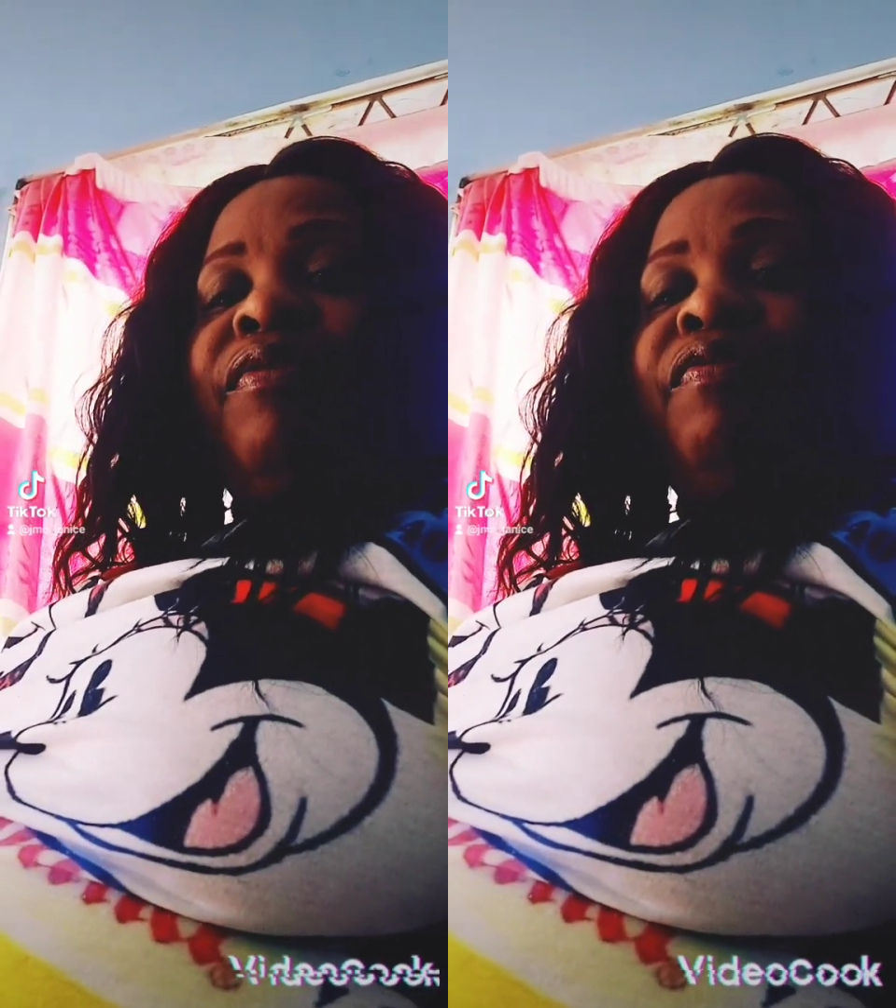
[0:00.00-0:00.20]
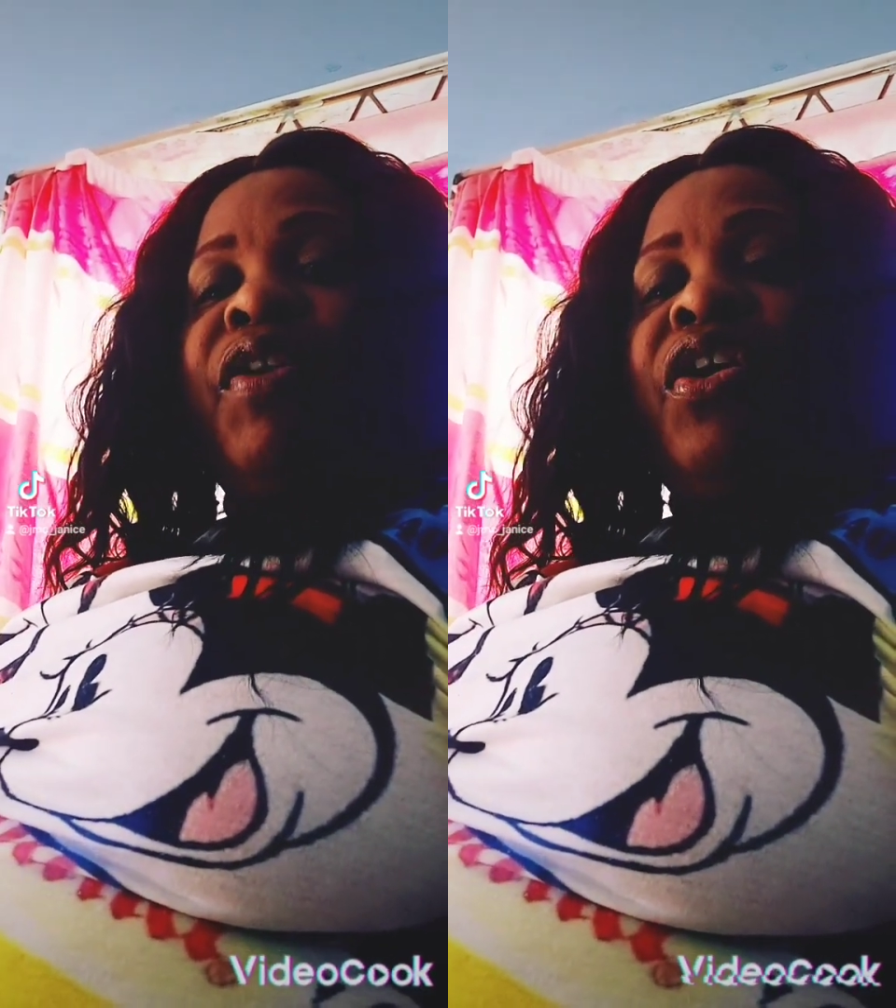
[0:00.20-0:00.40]

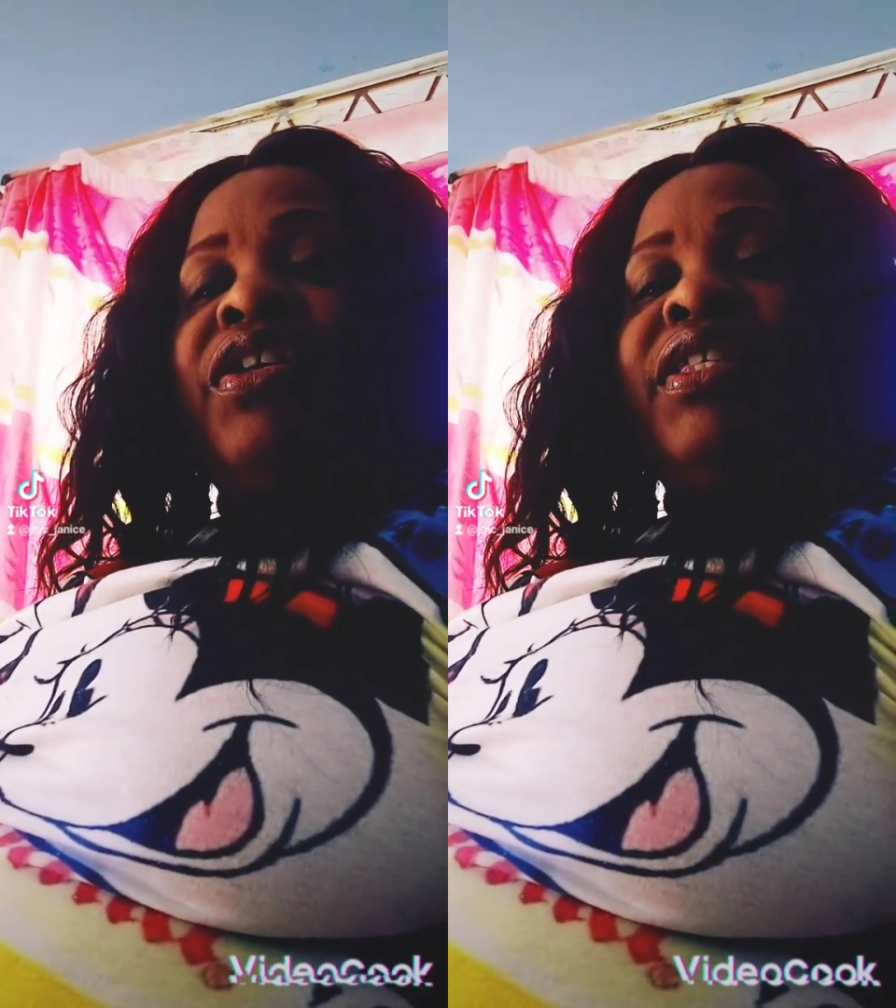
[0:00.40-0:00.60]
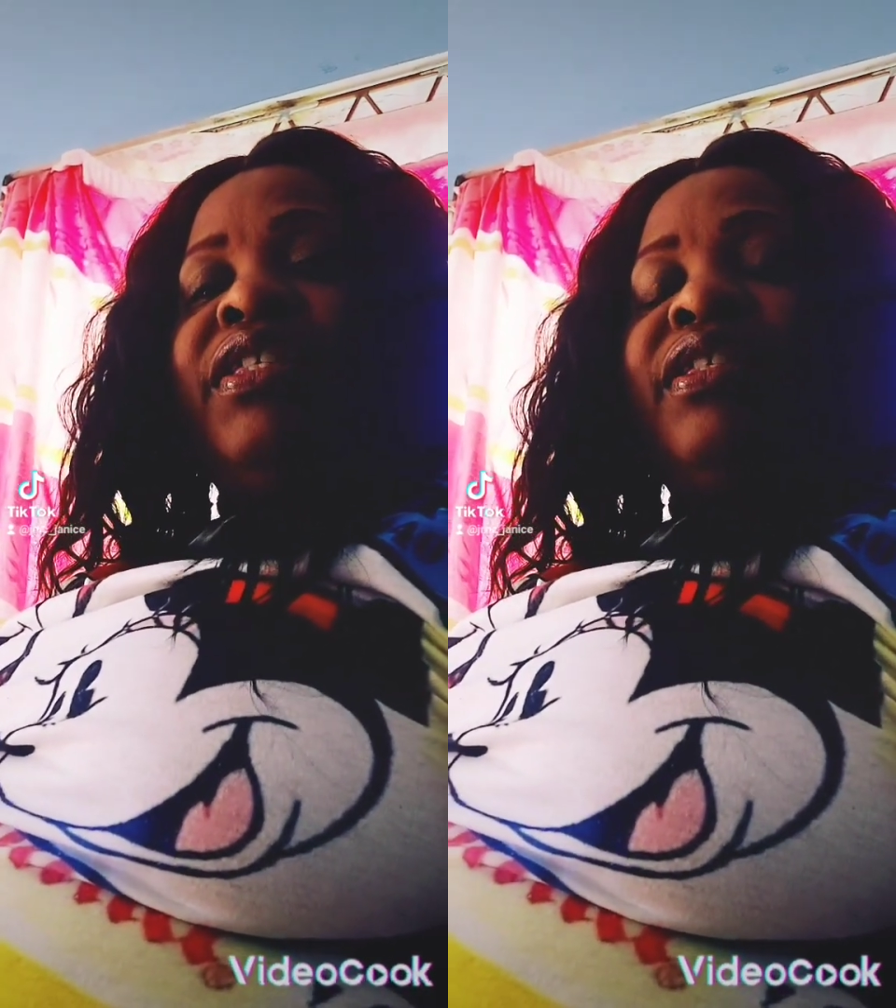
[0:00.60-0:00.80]

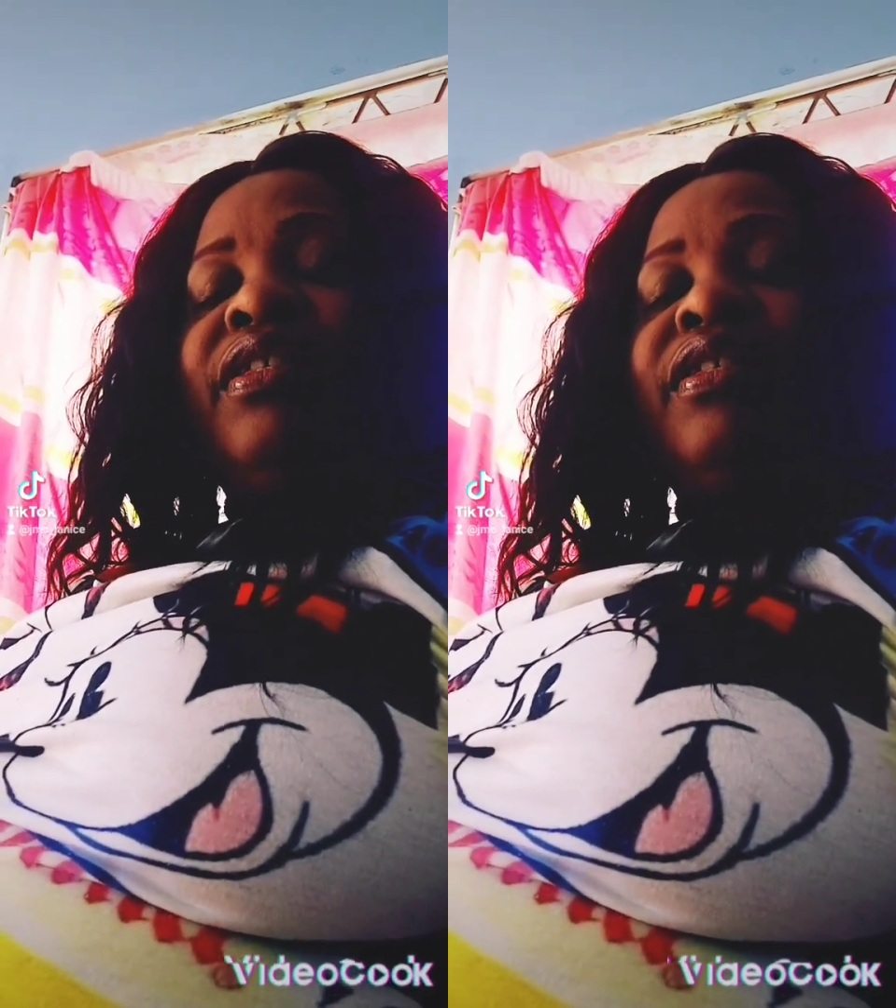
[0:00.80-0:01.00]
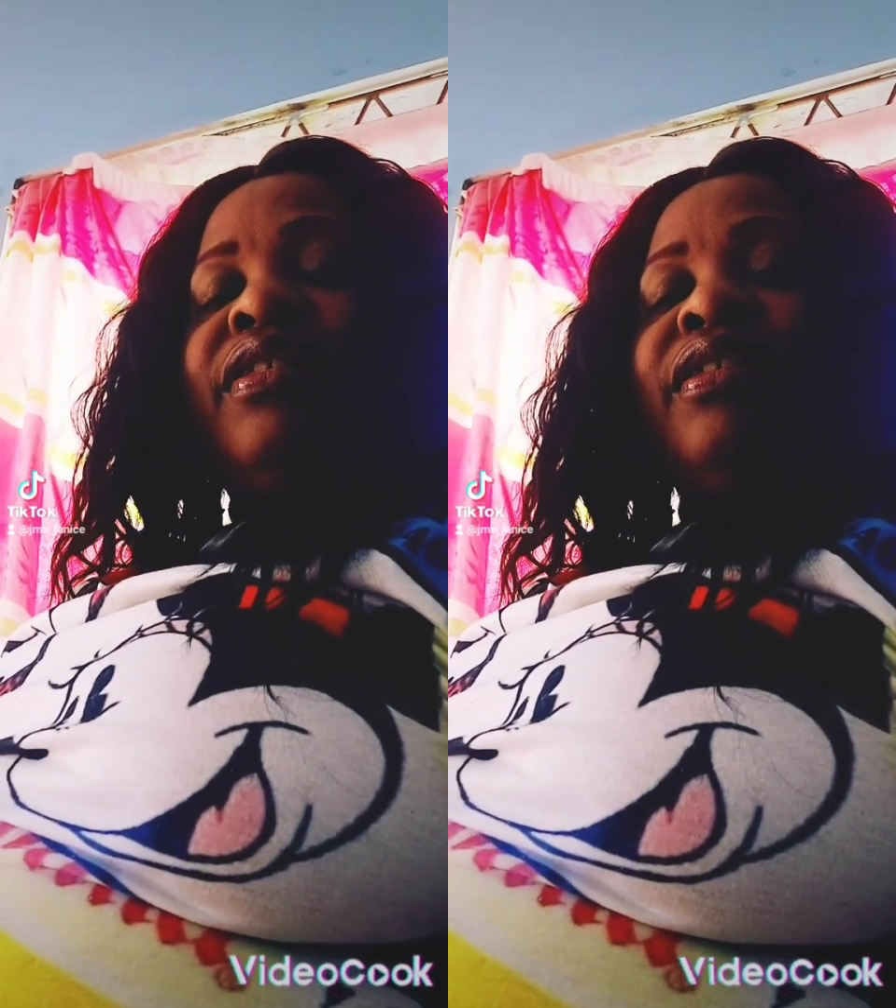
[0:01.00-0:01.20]

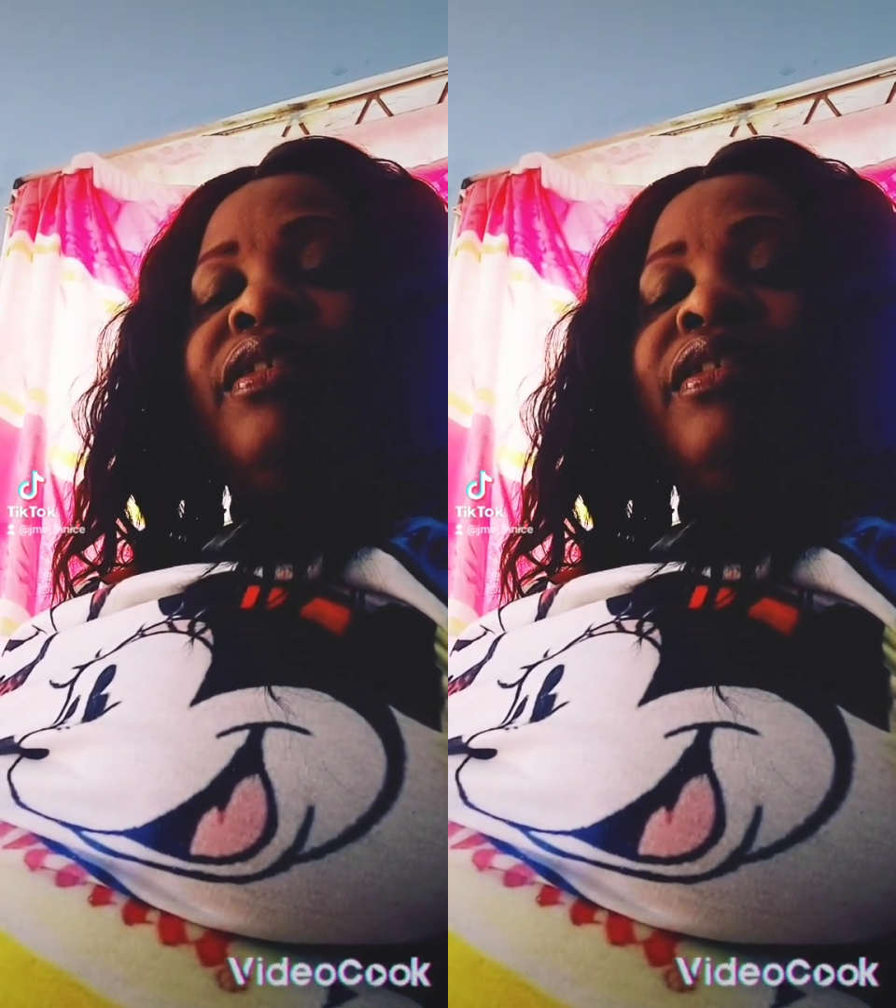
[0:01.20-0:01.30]
verse